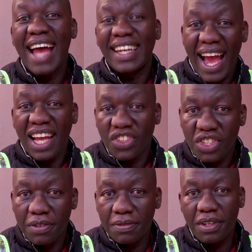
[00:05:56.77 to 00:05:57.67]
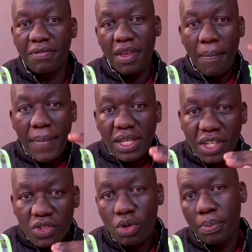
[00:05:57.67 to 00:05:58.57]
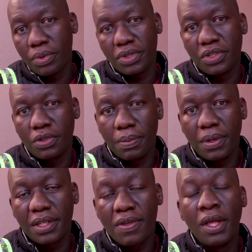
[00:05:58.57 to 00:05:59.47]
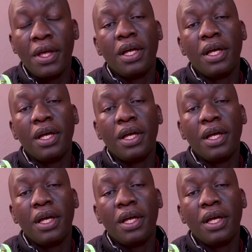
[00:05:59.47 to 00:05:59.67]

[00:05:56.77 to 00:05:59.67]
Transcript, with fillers: unachieved if the measures were put into place.